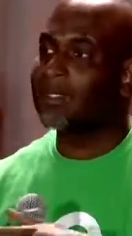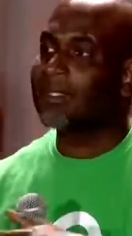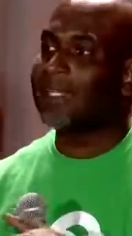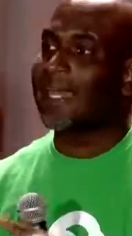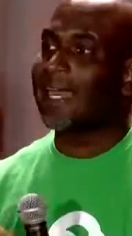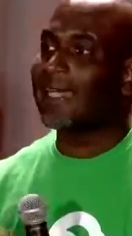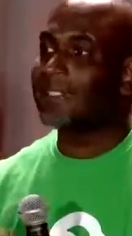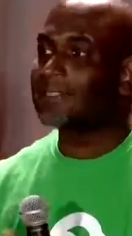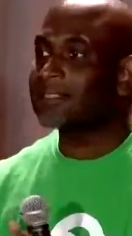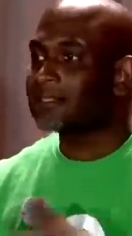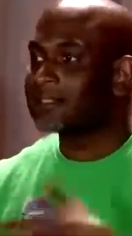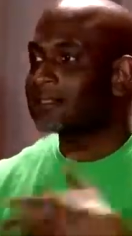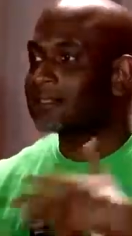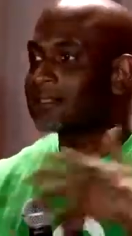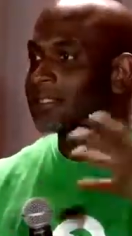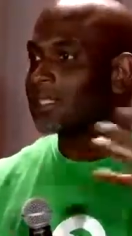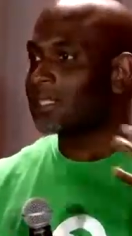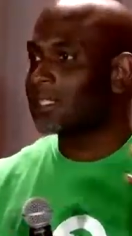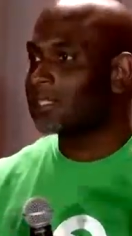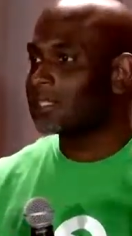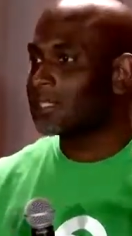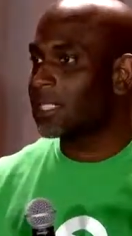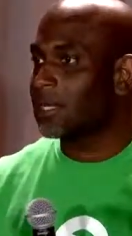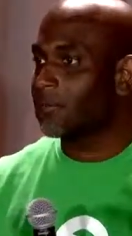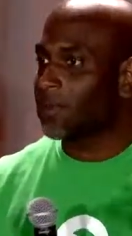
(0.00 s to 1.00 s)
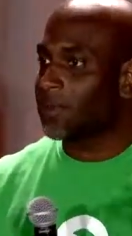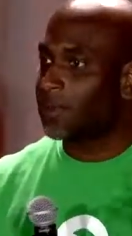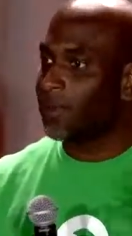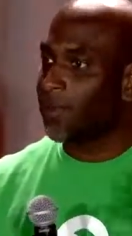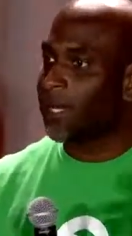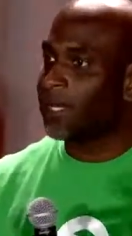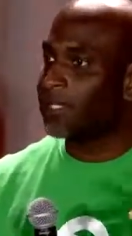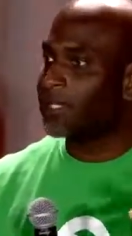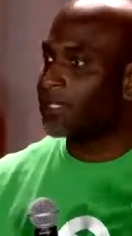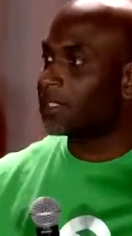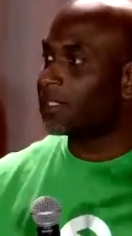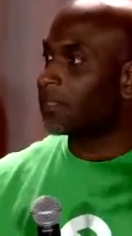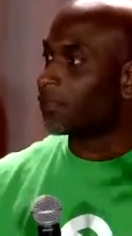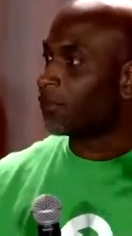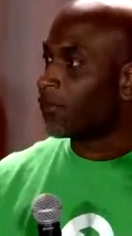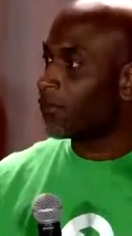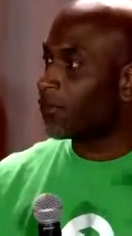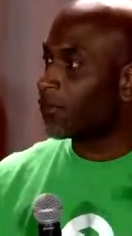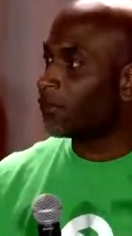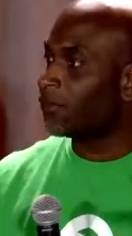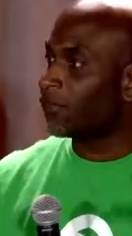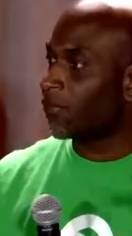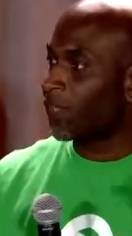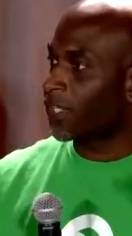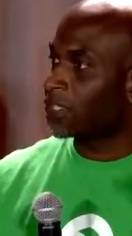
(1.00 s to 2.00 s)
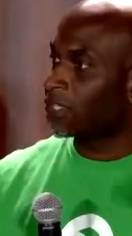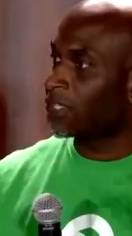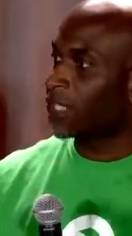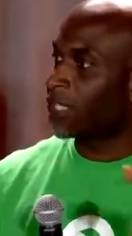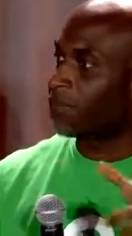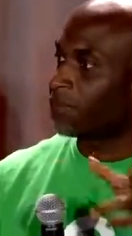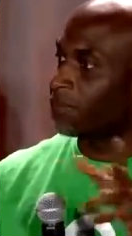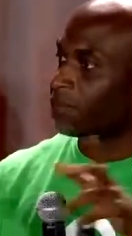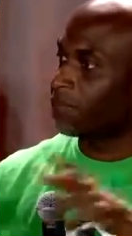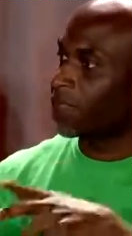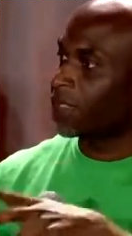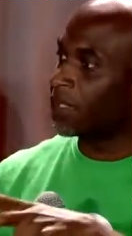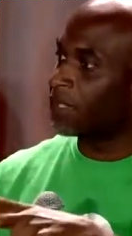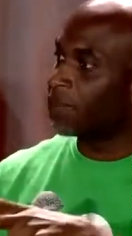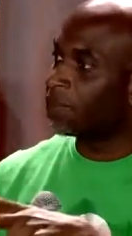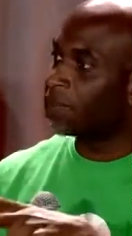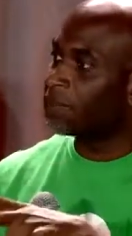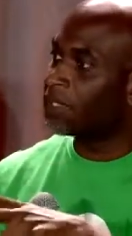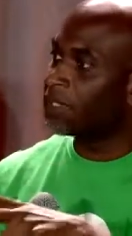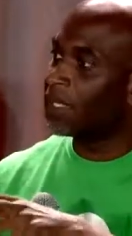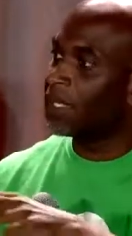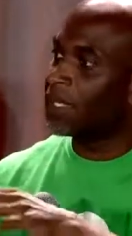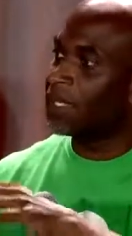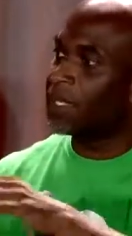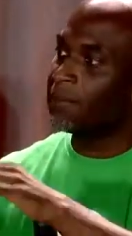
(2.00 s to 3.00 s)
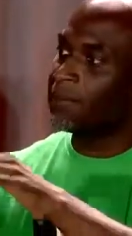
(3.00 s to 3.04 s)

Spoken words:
that's the things that we probably need to flesh out and build,